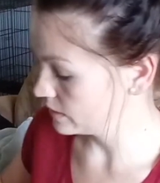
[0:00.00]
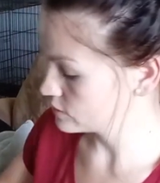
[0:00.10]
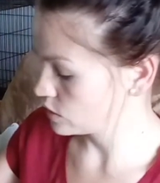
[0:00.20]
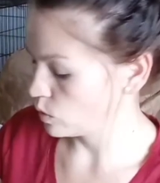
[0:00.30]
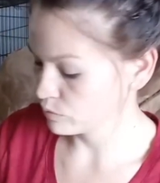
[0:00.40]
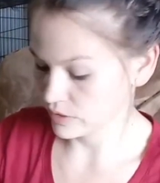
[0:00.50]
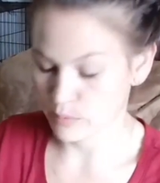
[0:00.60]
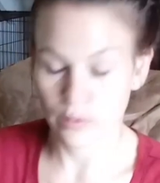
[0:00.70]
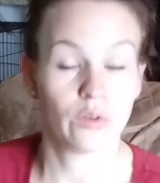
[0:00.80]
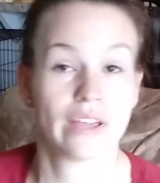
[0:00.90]
So hopefully
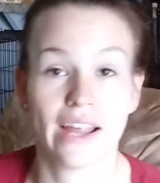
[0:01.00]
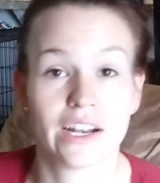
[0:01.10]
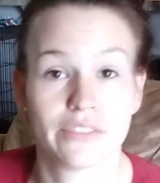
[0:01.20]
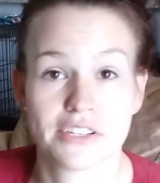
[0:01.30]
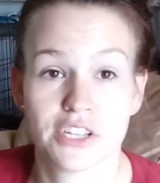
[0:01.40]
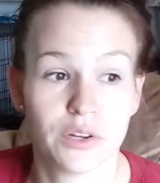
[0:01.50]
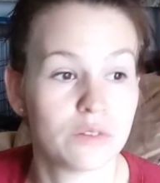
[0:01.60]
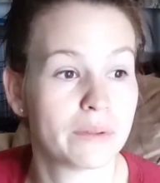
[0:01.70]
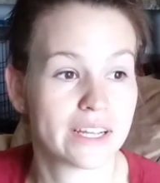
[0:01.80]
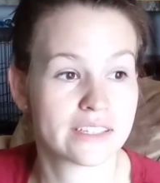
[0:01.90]
we will get out of it soon
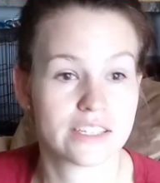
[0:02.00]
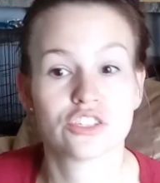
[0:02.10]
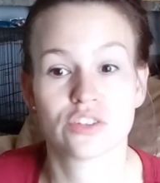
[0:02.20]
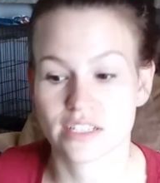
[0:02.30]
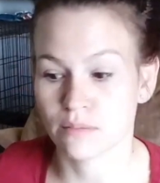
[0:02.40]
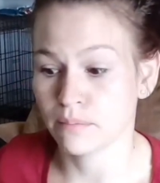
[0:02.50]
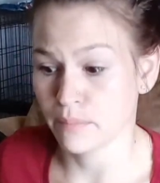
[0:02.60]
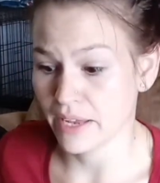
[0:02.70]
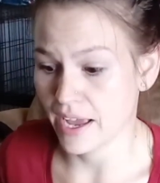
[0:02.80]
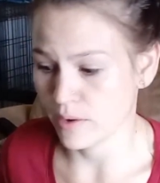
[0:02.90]
because it's stressing
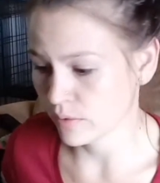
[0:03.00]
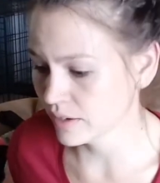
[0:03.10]
me out.